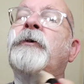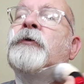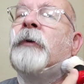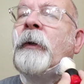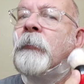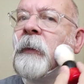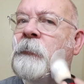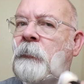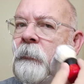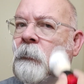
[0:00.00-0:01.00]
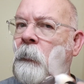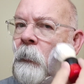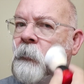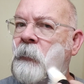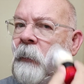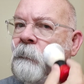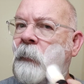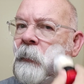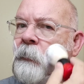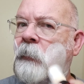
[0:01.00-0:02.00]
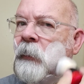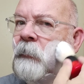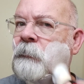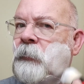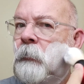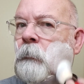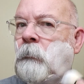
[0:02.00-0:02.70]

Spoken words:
straight razor and shavette shaves.